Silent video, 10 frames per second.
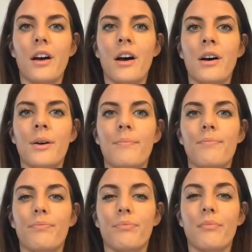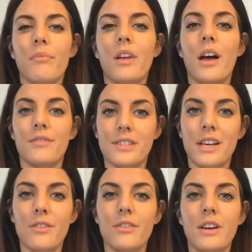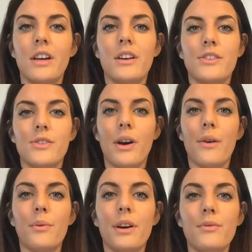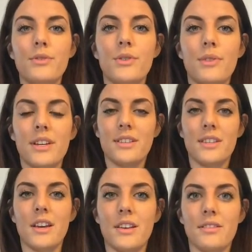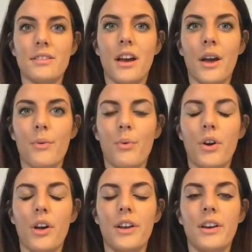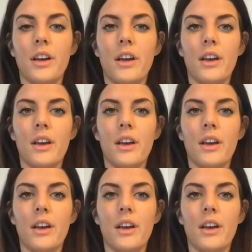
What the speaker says: a cell. So how I would do this is I would